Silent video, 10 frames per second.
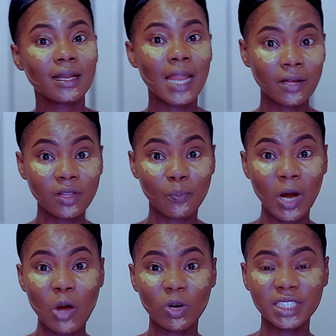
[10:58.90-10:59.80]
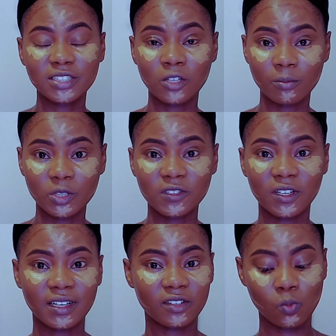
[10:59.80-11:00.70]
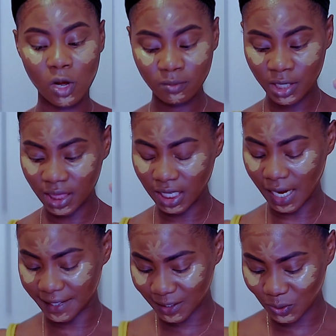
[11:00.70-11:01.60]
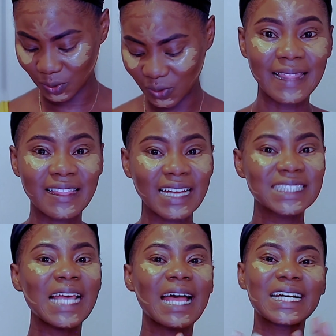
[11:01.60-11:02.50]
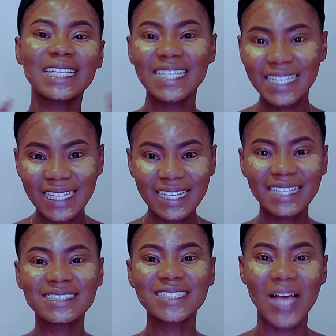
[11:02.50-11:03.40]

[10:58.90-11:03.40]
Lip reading: Now the brow work is almost done. There's one more thing I need to do, and that's cleaning it